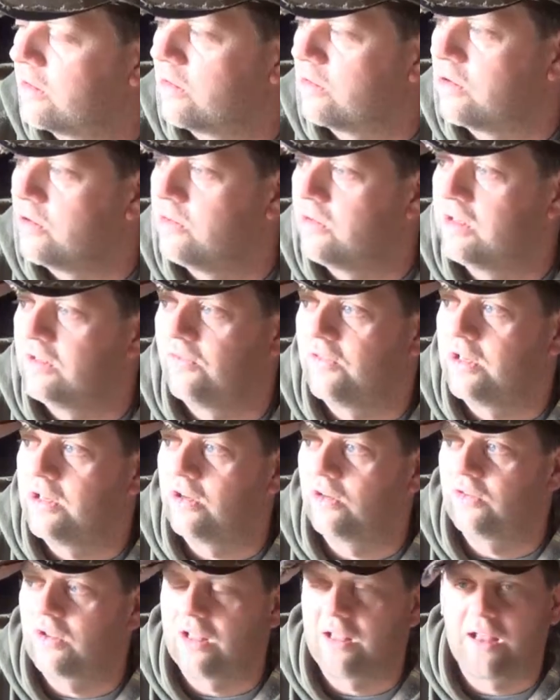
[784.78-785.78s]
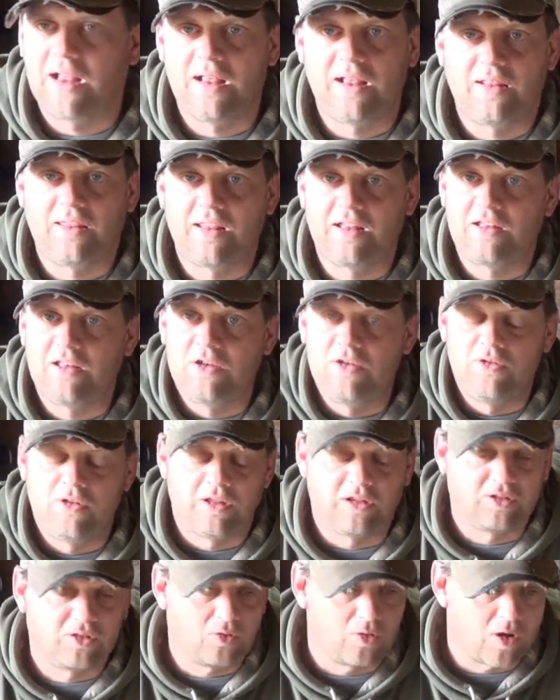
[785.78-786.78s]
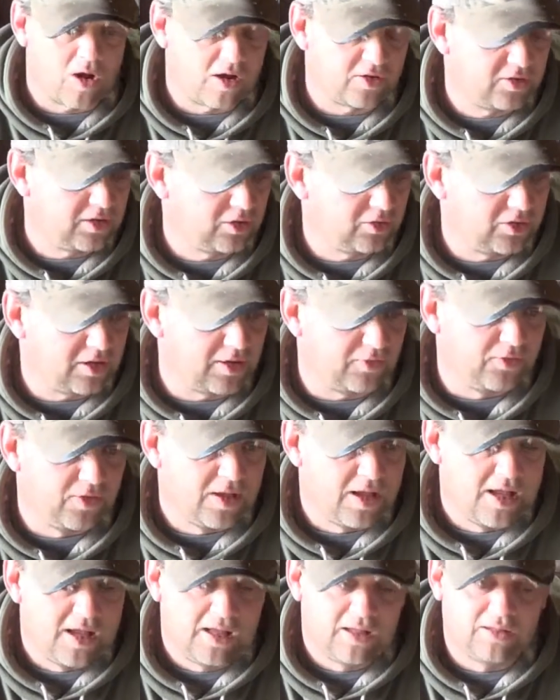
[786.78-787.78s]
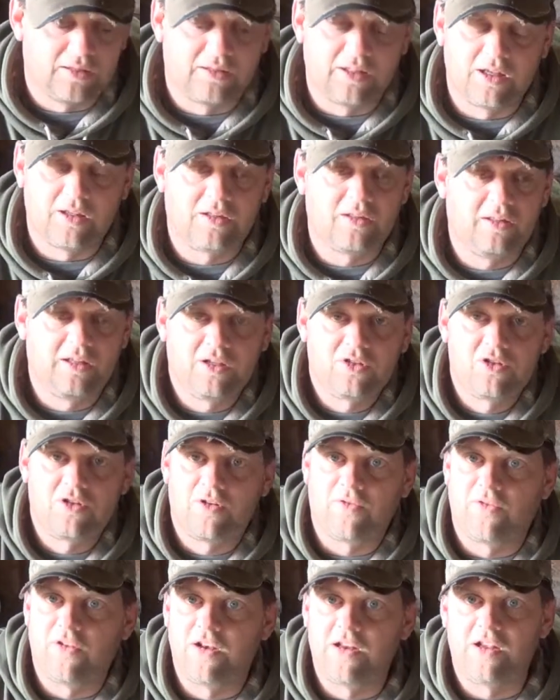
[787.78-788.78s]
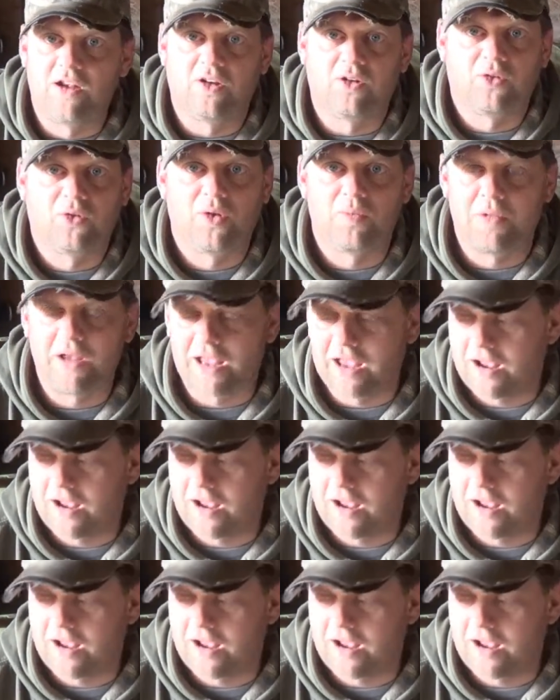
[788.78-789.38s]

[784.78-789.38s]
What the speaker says: are doing these videos, that do this garage sale stuff, list your videos. I mean,